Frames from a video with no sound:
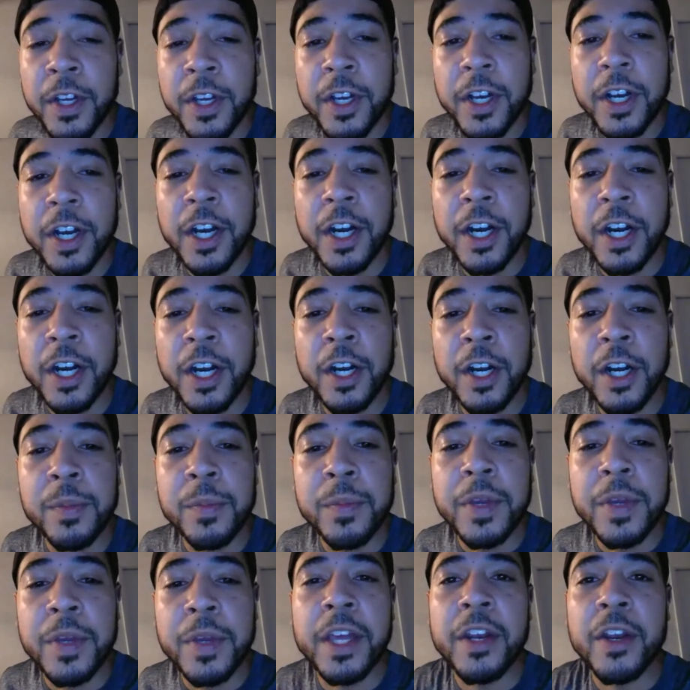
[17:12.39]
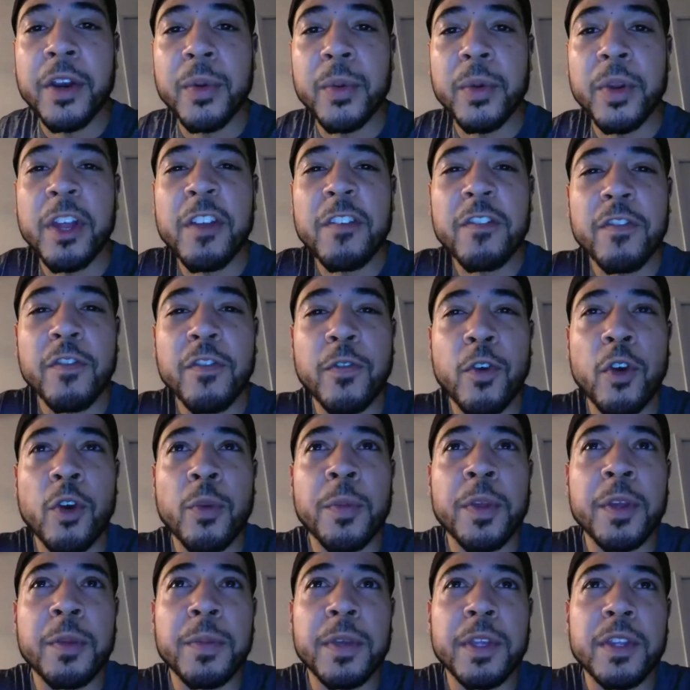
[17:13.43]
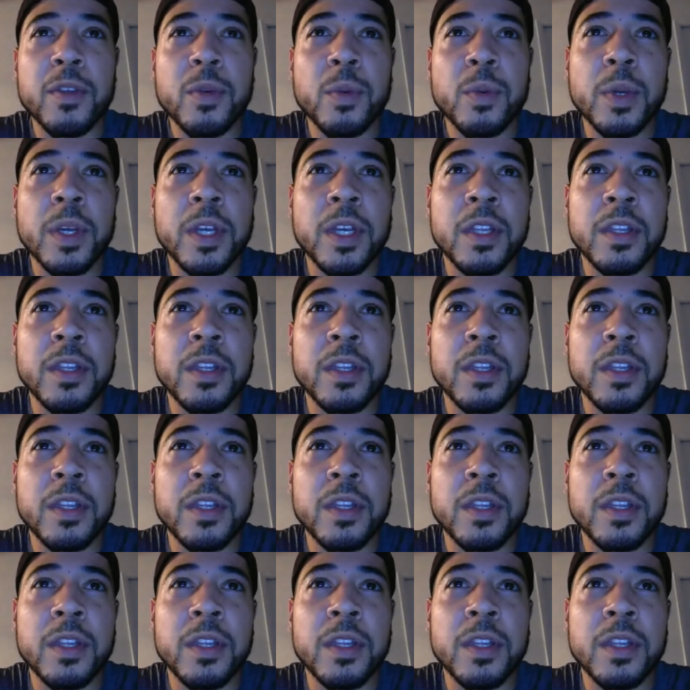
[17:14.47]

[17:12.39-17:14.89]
and a rift forming between